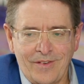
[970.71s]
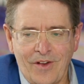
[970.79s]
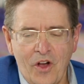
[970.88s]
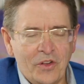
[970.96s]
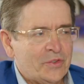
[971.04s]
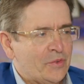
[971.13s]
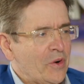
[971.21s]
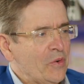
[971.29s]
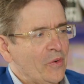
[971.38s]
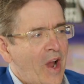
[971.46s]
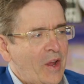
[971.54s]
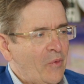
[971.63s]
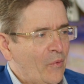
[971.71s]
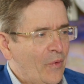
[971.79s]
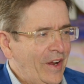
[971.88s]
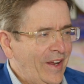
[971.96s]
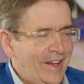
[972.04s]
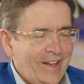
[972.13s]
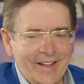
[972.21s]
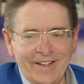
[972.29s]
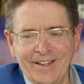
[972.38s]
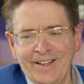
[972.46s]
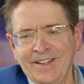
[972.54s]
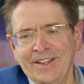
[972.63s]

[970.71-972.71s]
ultra right wing,